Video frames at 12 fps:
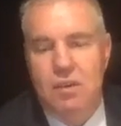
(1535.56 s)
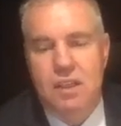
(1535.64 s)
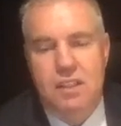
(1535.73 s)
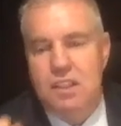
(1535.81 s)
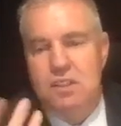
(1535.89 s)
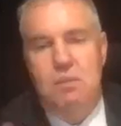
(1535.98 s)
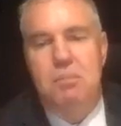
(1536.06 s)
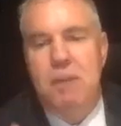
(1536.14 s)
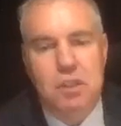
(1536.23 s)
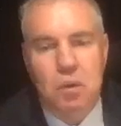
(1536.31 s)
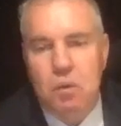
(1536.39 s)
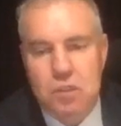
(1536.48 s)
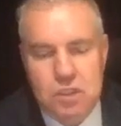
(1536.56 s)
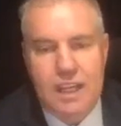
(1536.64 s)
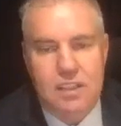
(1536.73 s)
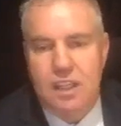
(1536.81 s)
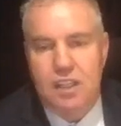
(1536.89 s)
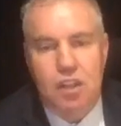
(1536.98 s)
does it meet all
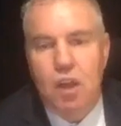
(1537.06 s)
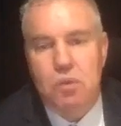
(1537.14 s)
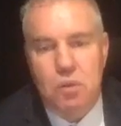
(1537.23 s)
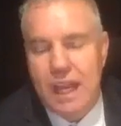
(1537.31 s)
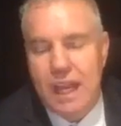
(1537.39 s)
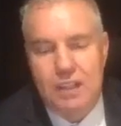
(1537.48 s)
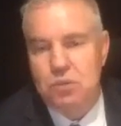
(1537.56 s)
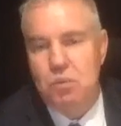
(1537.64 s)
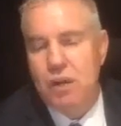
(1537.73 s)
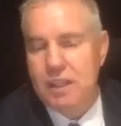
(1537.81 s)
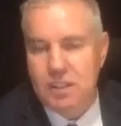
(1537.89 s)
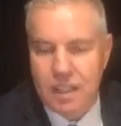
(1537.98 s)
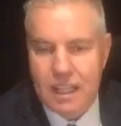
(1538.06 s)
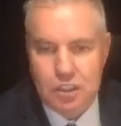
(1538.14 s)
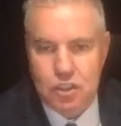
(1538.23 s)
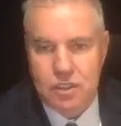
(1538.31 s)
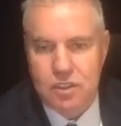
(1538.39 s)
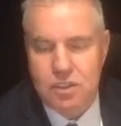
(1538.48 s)
state and local council
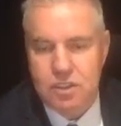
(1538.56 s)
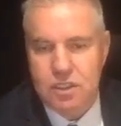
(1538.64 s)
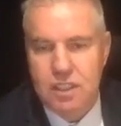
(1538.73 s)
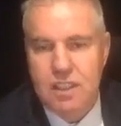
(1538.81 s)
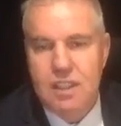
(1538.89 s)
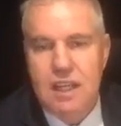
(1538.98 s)
regulations?